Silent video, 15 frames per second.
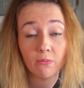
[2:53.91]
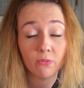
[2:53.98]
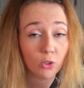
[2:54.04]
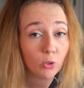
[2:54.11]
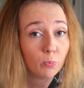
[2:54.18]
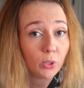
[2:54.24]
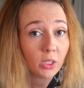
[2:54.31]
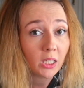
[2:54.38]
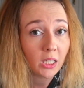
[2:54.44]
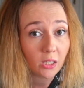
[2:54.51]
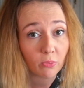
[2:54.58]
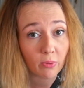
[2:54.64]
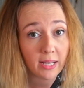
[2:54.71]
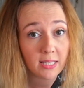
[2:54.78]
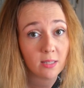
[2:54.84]
If you put it in
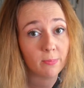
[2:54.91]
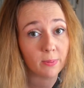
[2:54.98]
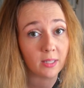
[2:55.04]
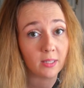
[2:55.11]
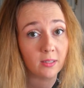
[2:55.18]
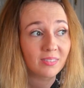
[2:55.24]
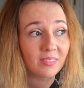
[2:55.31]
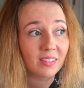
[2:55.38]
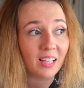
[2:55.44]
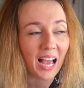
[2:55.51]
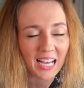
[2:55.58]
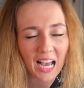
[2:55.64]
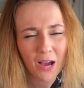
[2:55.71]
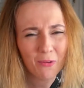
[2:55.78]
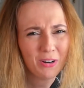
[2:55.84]
a recipe,
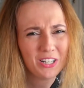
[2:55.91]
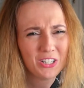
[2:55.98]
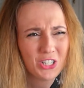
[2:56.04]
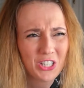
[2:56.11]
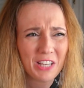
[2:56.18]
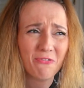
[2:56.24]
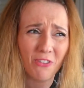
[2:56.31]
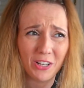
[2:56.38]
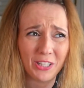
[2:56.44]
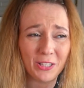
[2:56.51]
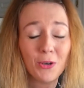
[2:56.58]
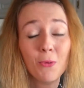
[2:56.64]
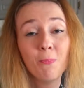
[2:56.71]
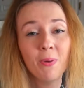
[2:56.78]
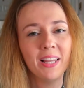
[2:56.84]
I kind of want to just say fuck
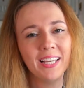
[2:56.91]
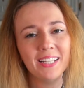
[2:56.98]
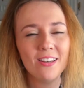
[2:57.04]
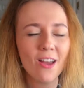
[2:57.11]
you, but like,